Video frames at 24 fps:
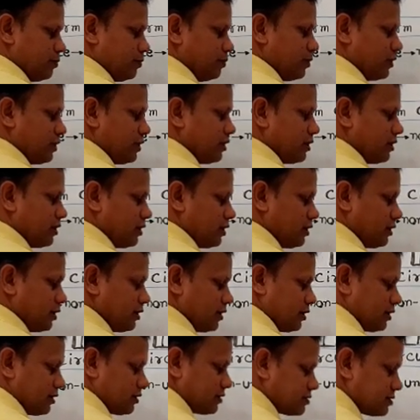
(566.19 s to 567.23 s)

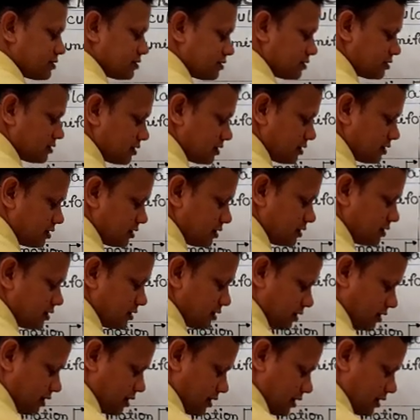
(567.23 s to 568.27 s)
B, C,